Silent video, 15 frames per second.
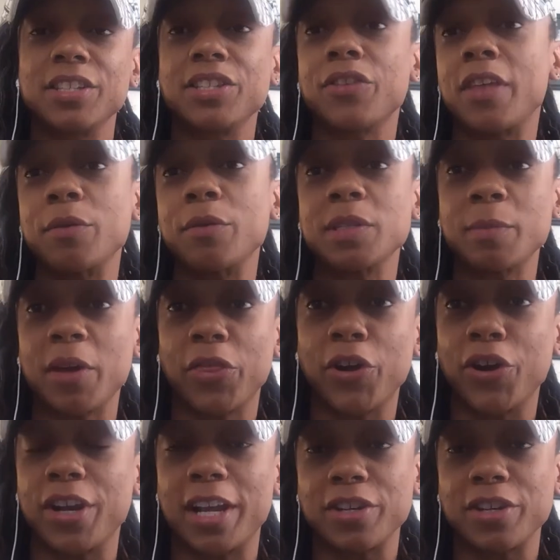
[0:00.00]
So that was my
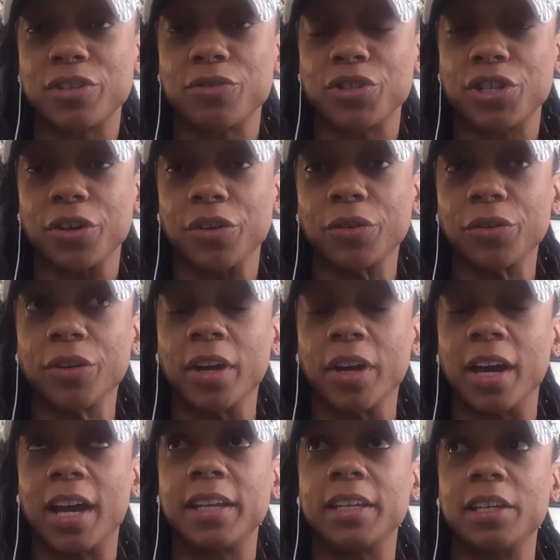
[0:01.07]
third national show.
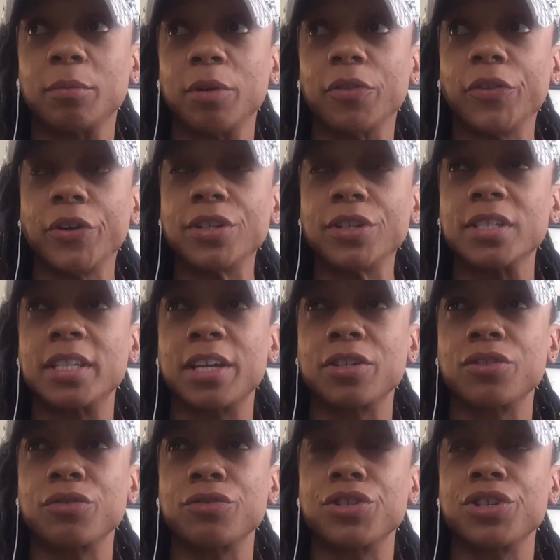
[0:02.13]
I did my first
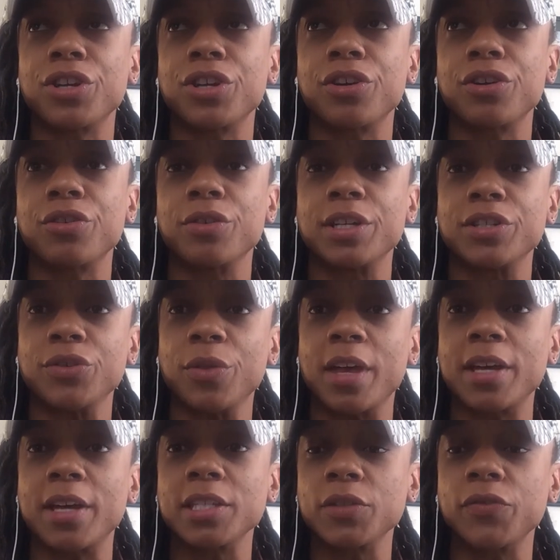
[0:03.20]
national show in
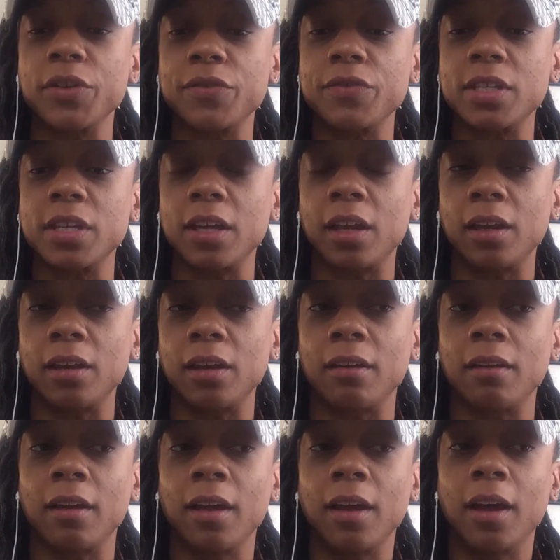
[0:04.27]

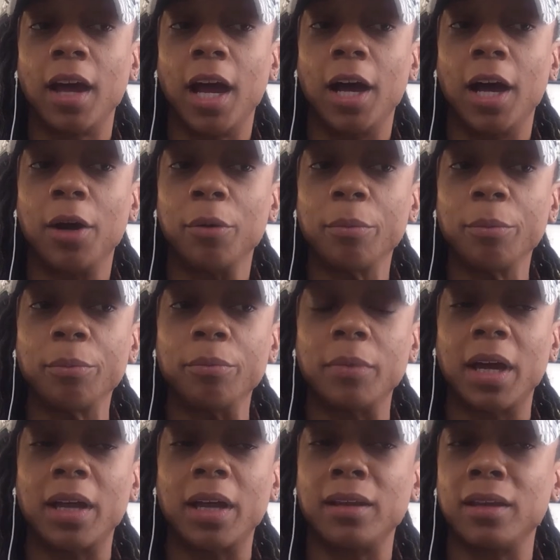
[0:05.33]
2015.
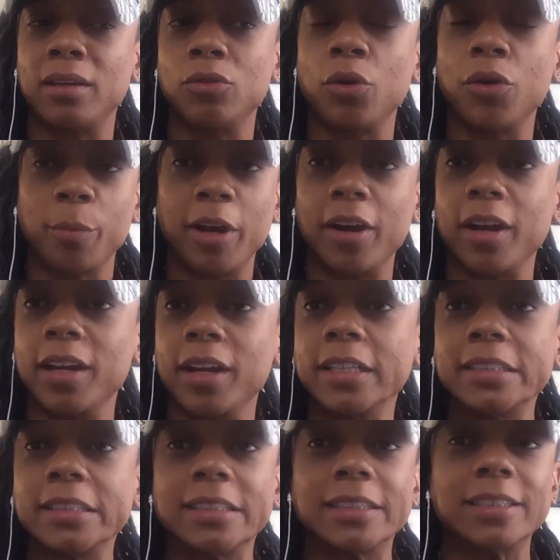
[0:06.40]
I did North
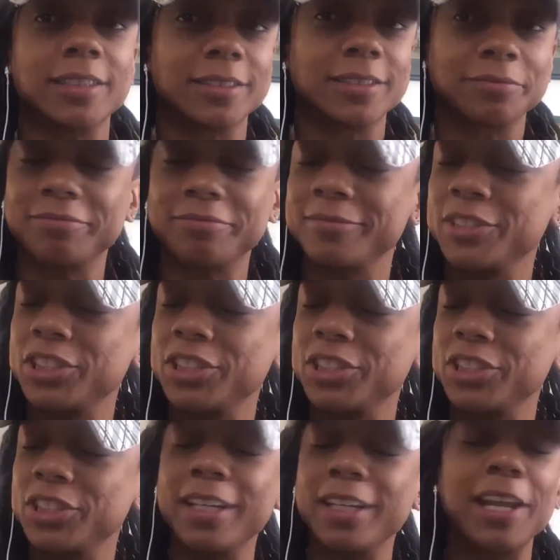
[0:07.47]
Americans.
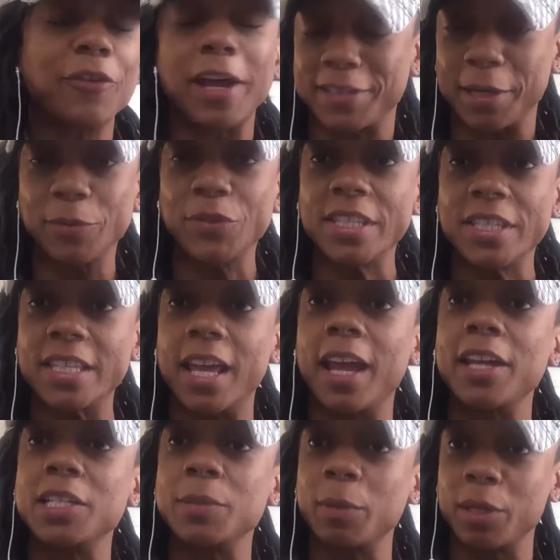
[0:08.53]
Did never have stepped
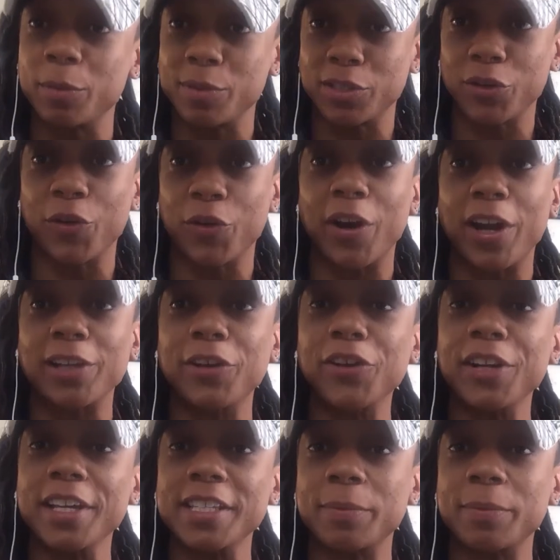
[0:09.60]
on stage, but it was a great
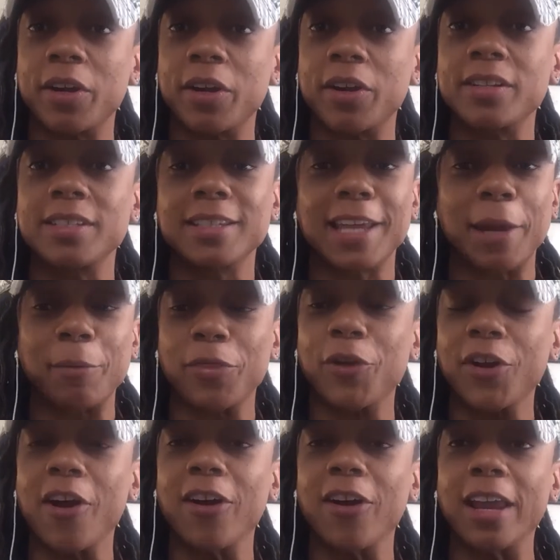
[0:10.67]
learning experience. Came in
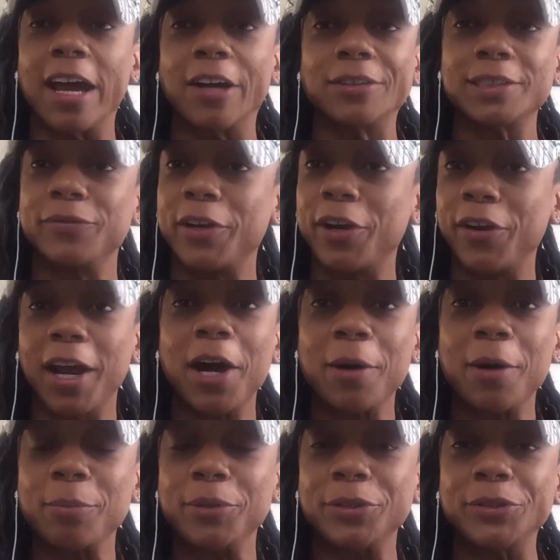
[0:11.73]
third call outs, very
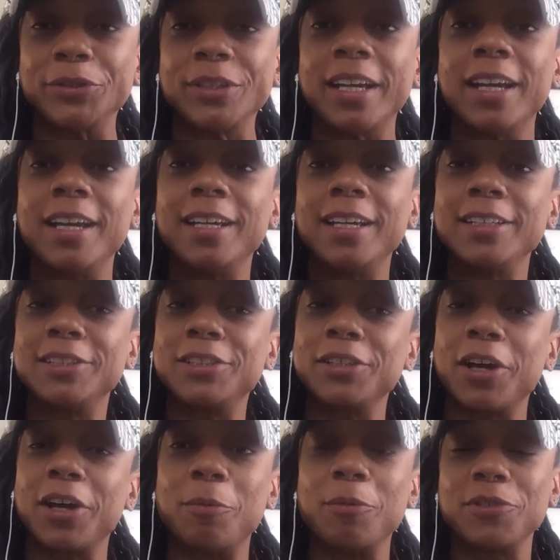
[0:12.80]
humbled,
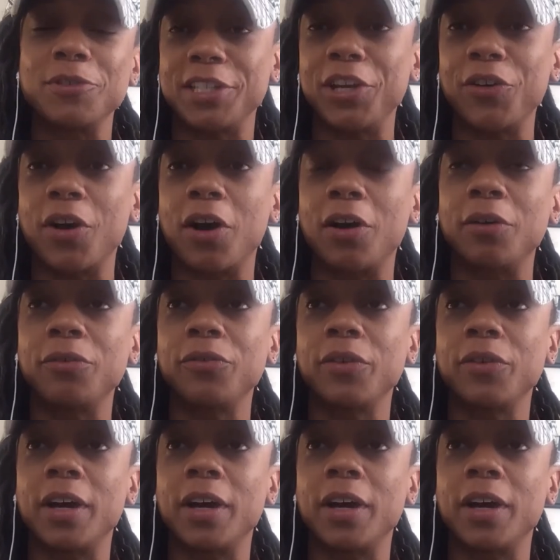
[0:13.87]
took almost a year off.